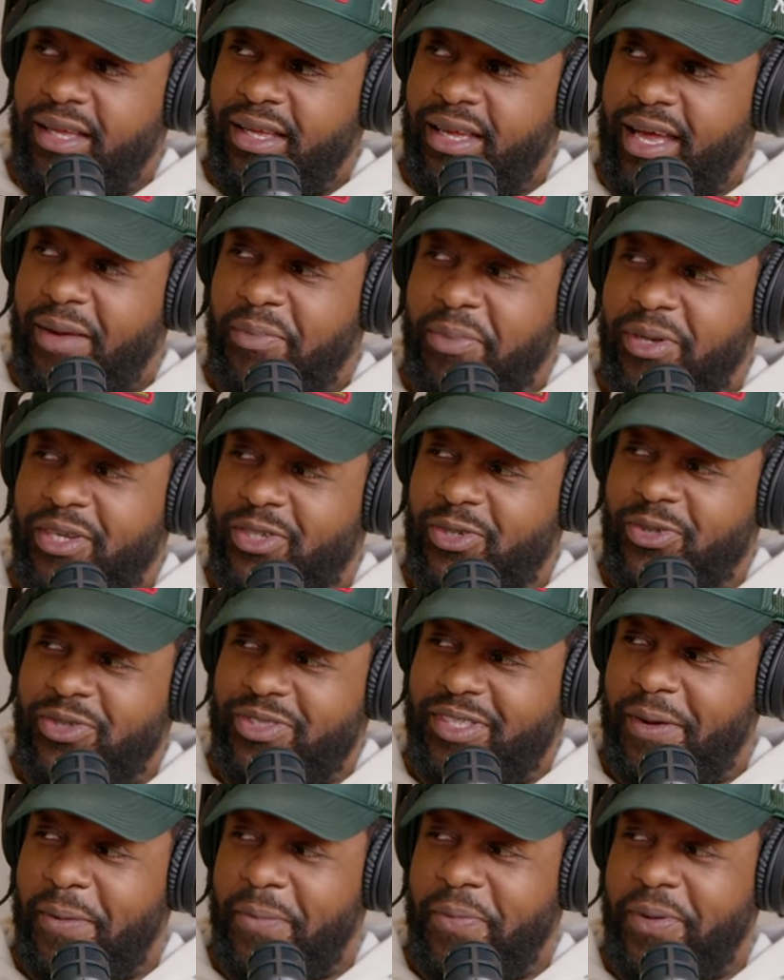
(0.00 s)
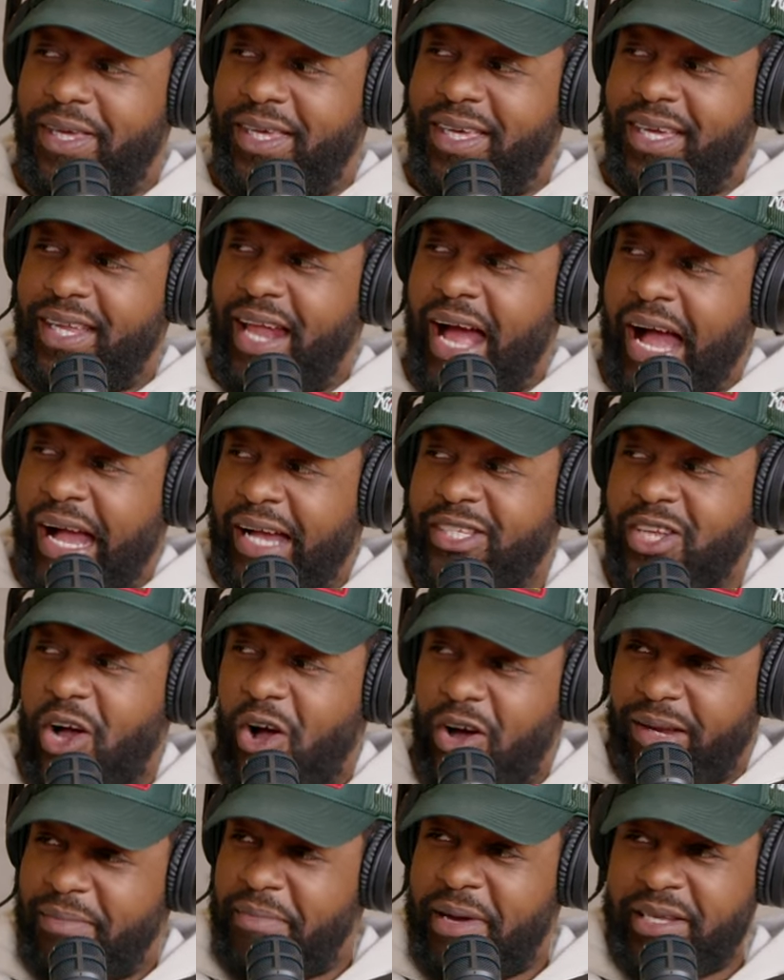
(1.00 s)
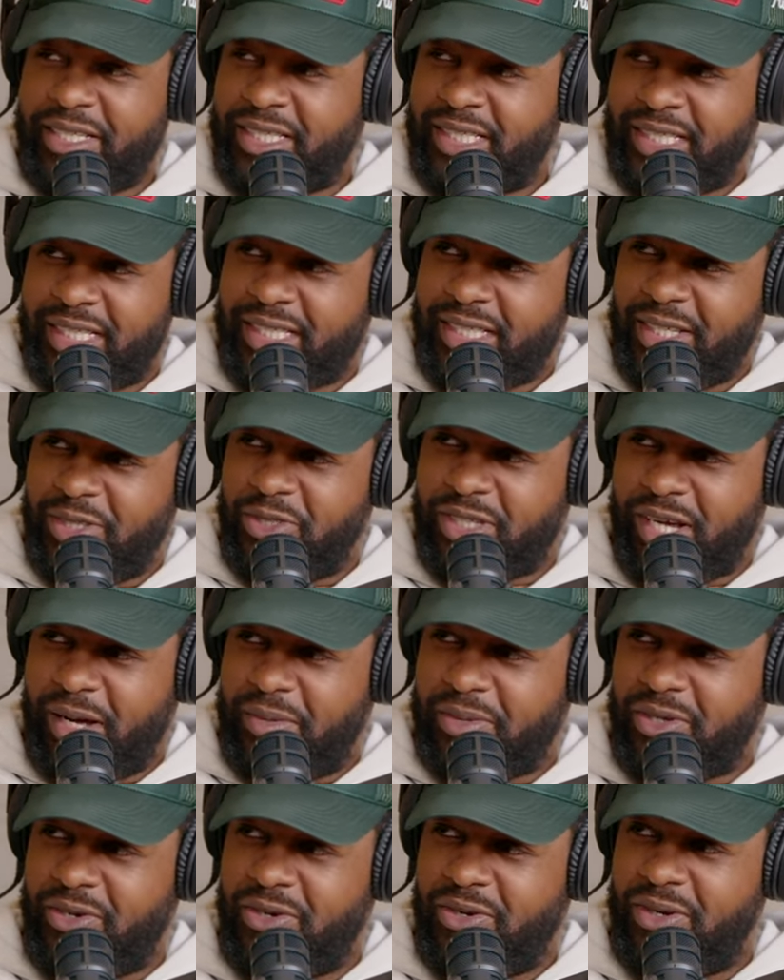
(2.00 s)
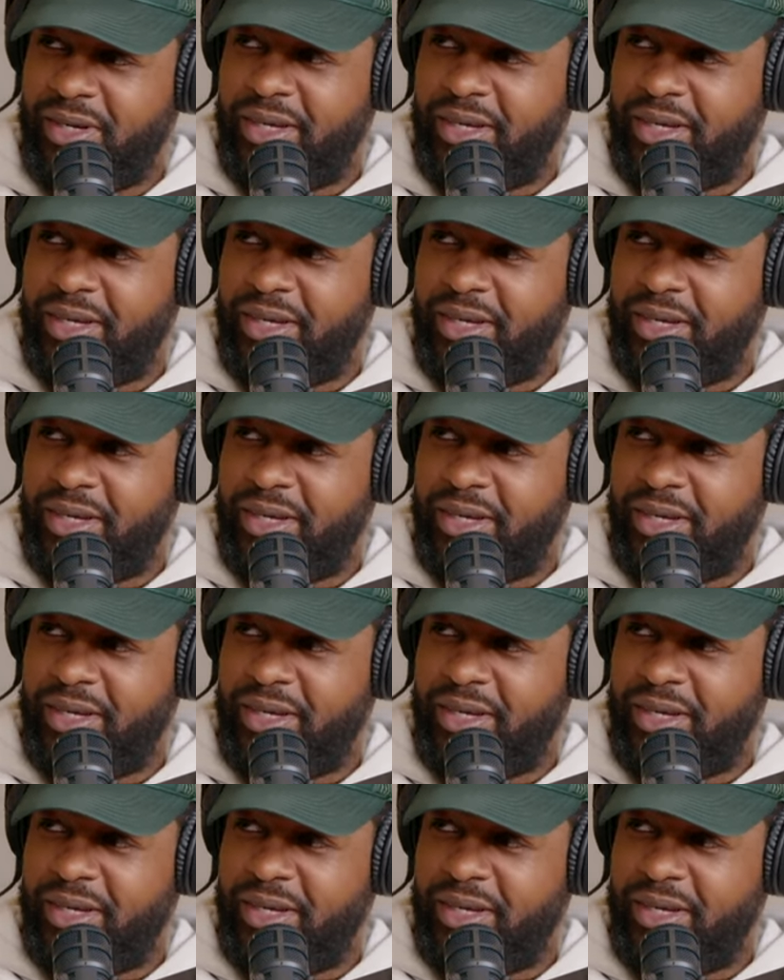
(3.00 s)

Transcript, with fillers: That bitch used to be getting hot because all the messages and shit used to come through.